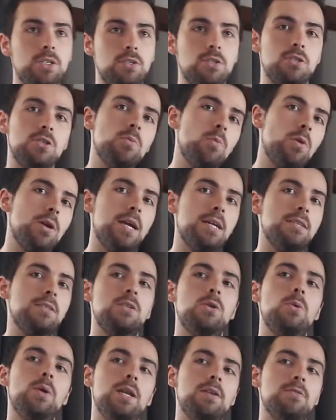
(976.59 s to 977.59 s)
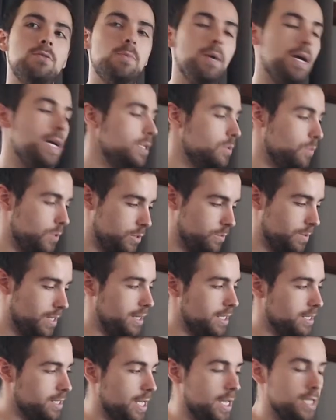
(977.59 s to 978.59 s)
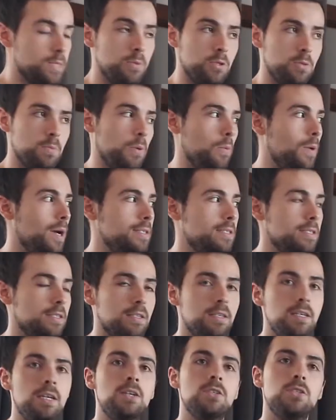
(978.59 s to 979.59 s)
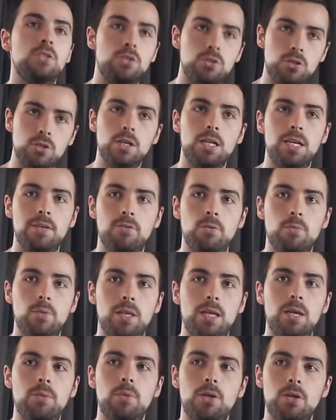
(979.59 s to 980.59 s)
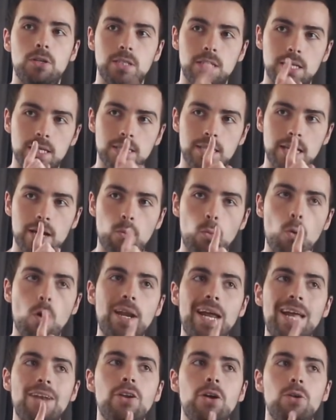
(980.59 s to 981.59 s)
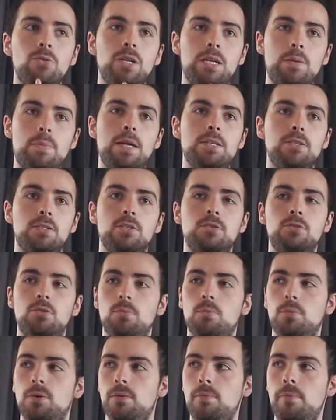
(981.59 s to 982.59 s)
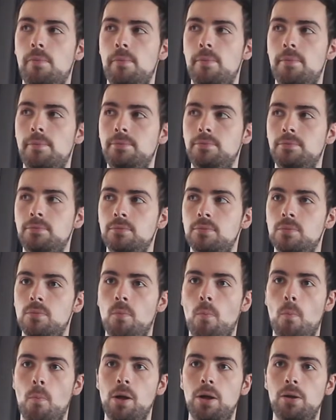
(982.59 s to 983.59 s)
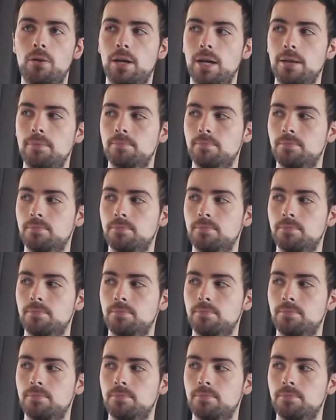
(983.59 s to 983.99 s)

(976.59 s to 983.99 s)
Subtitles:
Someone has the queen of spades, which in this case must be West, so you should leave them with it because it is their one and only master trump. Okay?